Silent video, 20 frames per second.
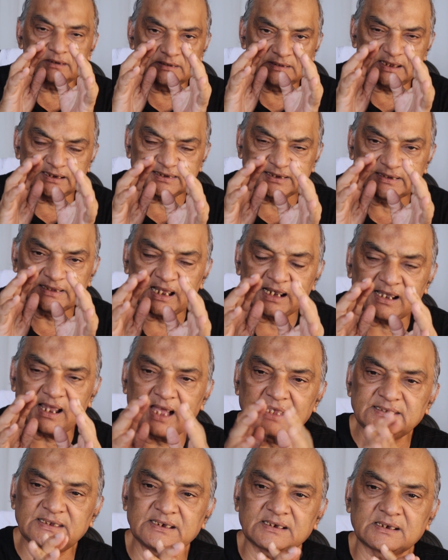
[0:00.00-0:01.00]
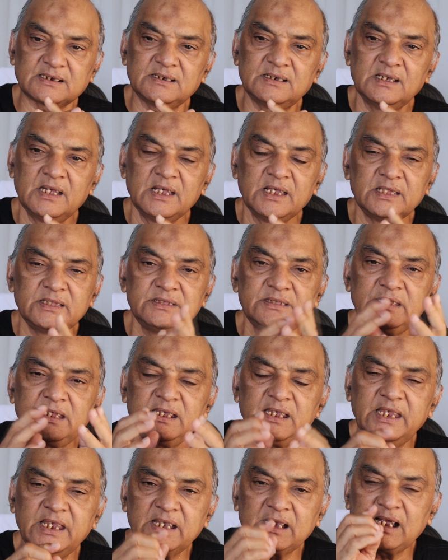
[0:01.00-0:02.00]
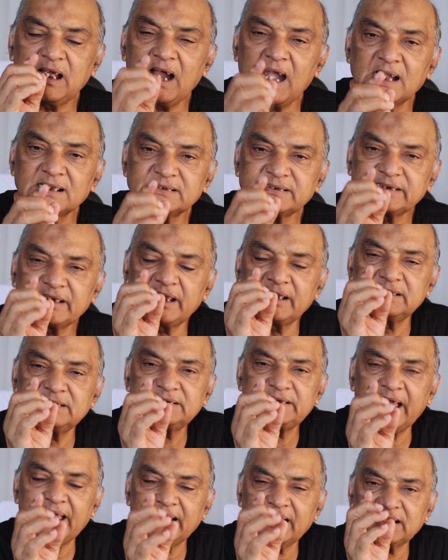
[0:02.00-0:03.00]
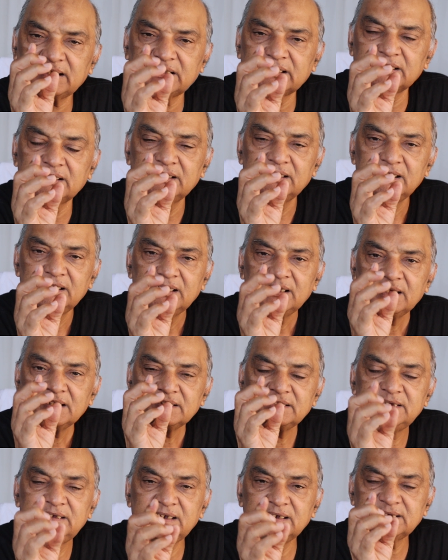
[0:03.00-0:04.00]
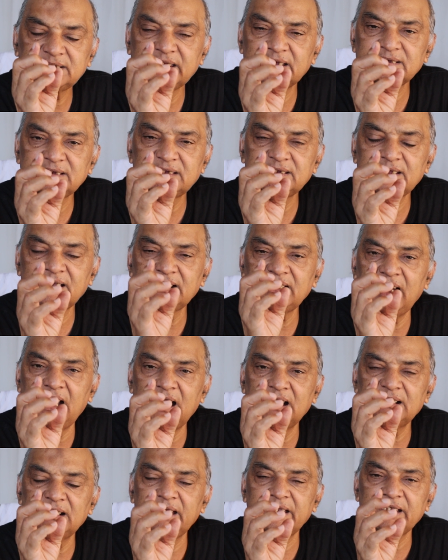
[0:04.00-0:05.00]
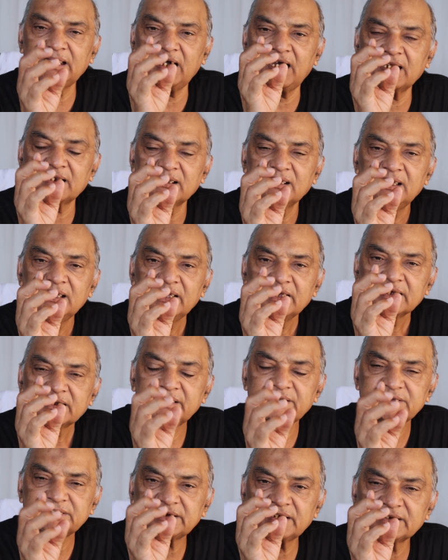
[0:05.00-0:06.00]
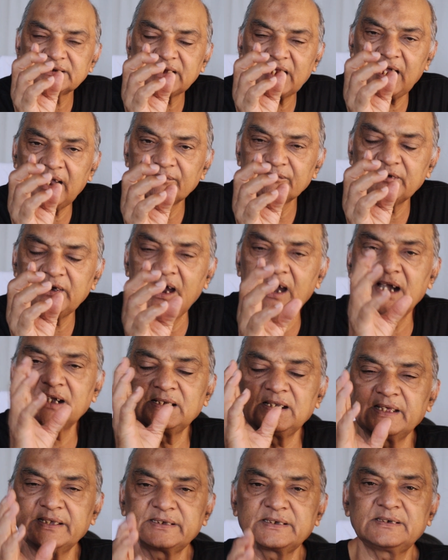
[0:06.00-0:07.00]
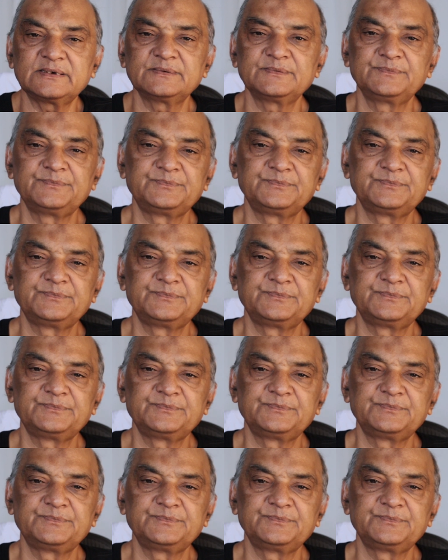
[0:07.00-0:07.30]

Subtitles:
This is the logic. He can't say direct Jesus is a God like or Christians have God like.